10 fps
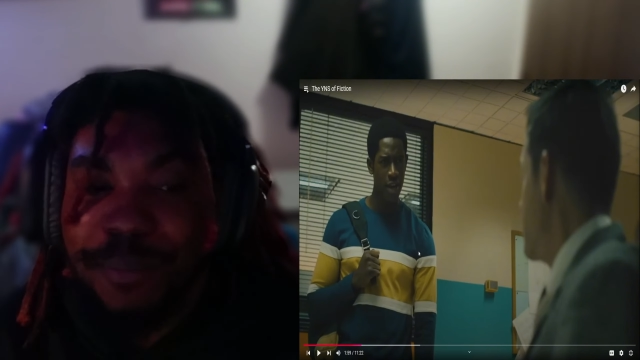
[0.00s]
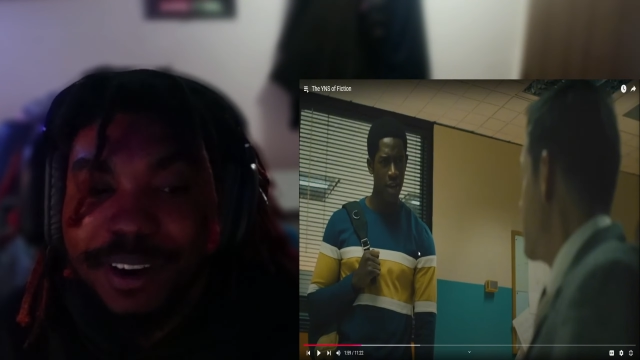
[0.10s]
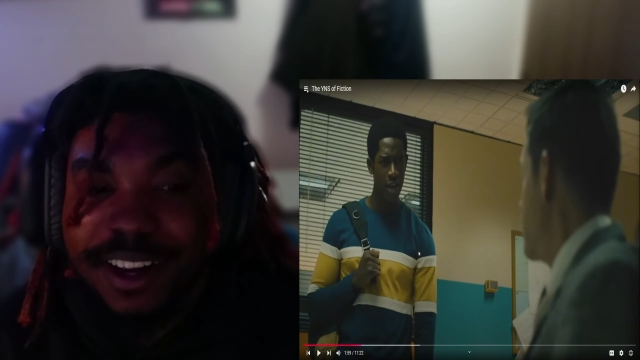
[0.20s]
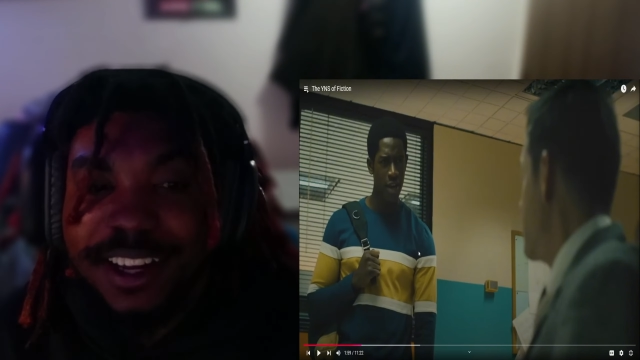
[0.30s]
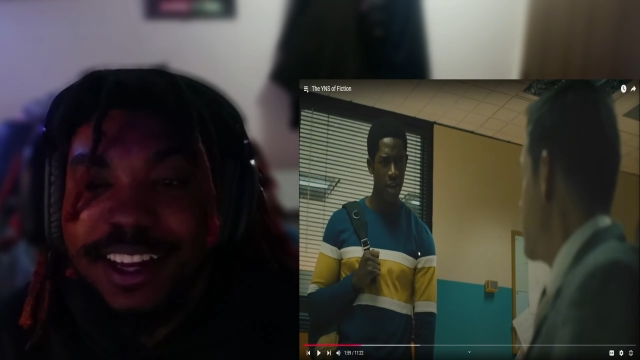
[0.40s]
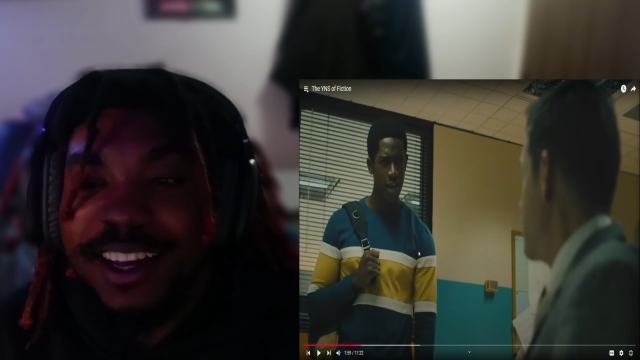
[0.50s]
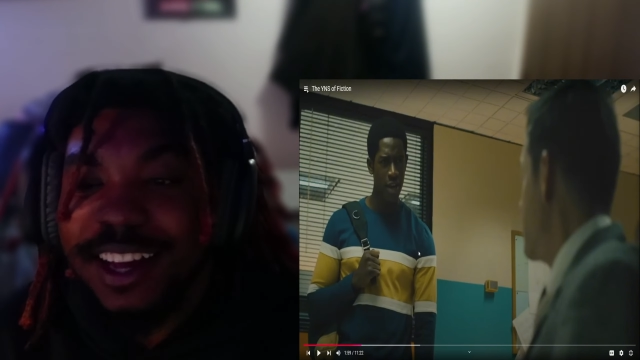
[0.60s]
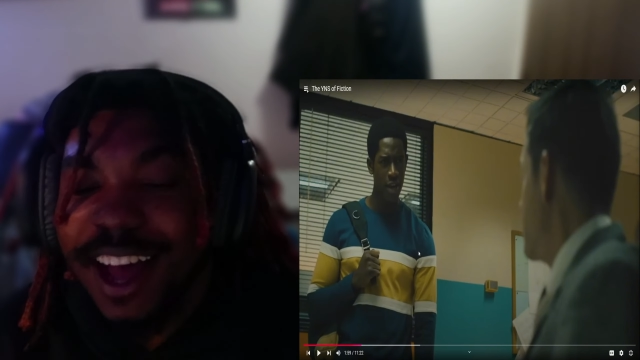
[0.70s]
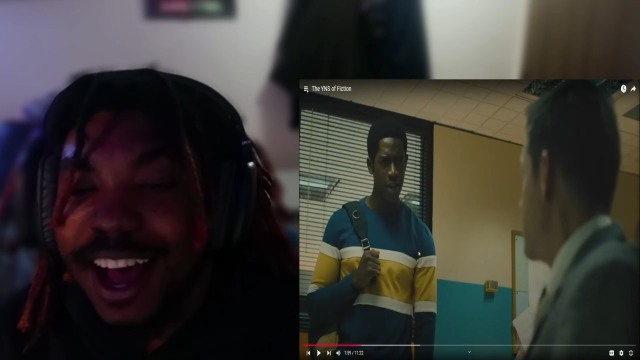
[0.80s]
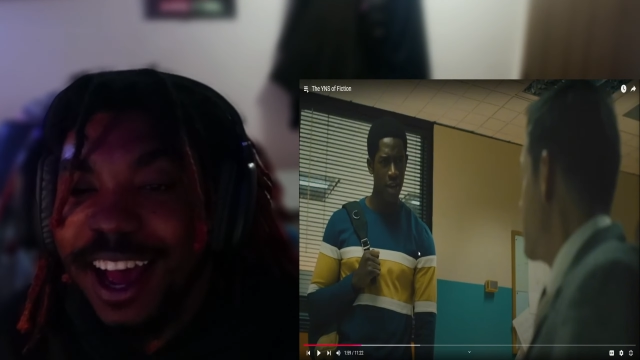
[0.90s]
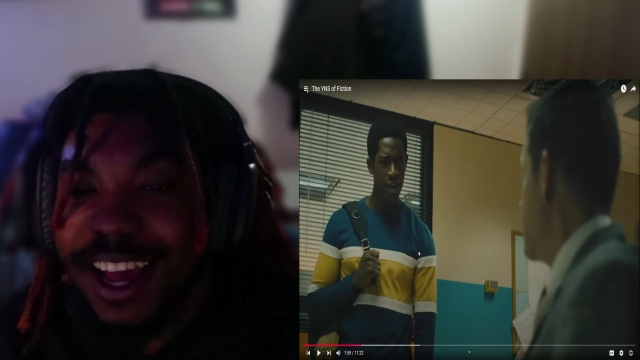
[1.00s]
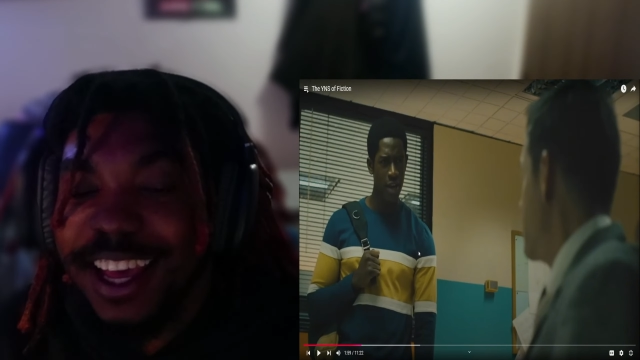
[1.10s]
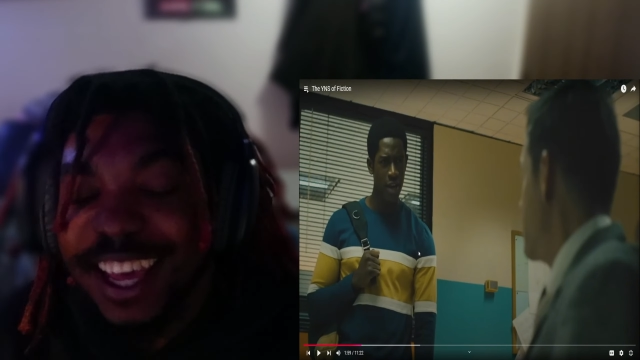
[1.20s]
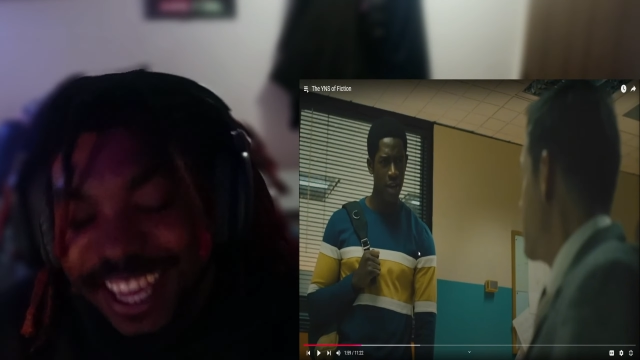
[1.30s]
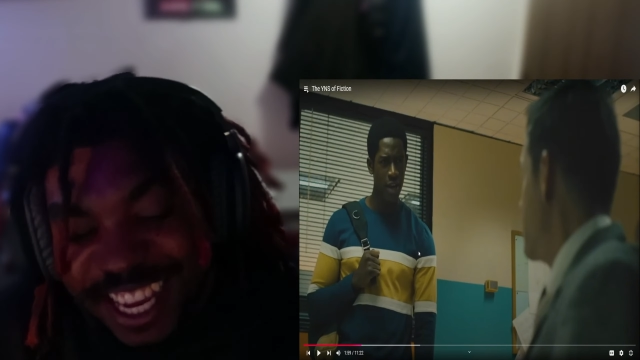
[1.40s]
bruh. I
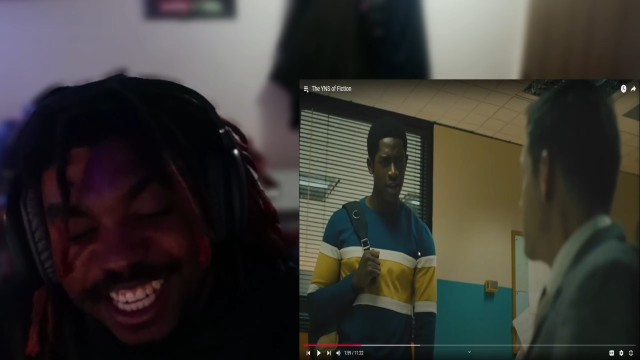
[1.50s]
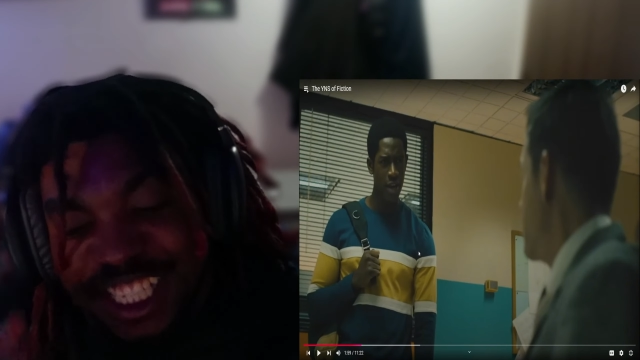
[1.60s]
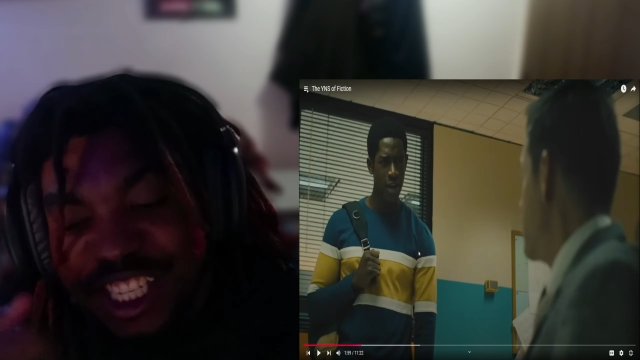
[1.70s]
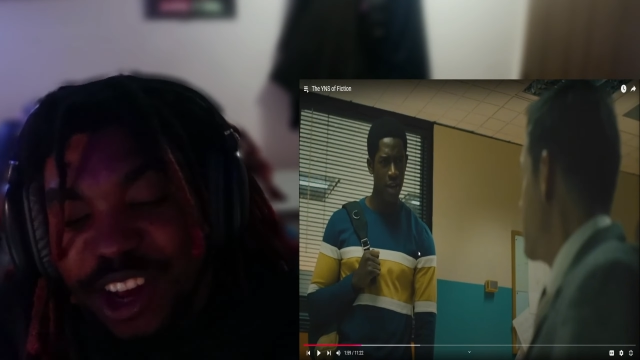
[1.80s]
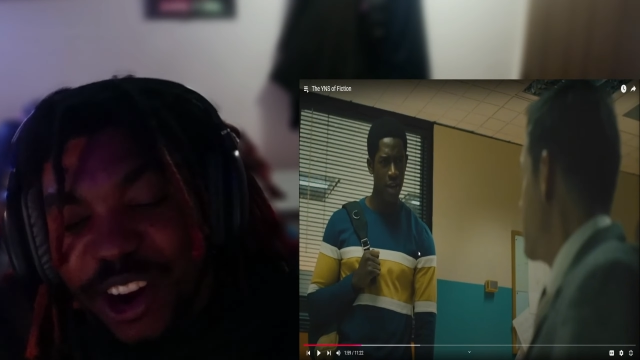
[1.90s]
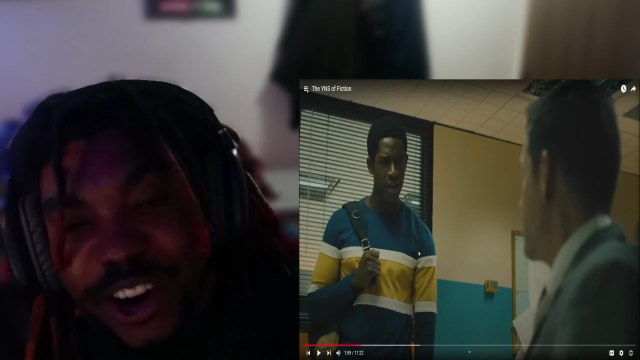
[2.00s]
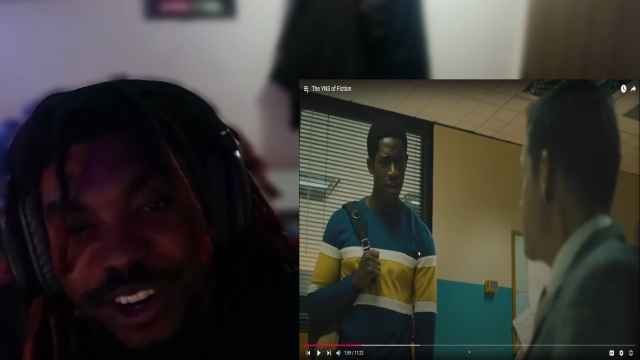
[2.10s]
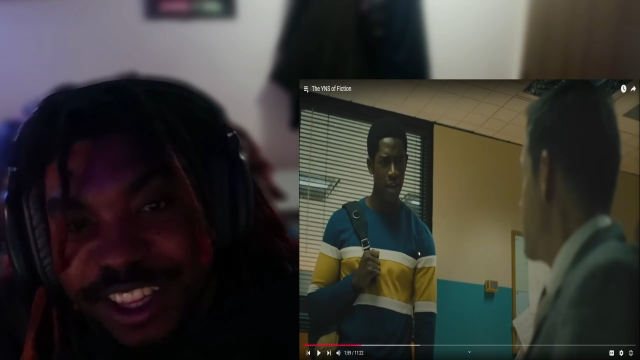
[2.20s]
he turned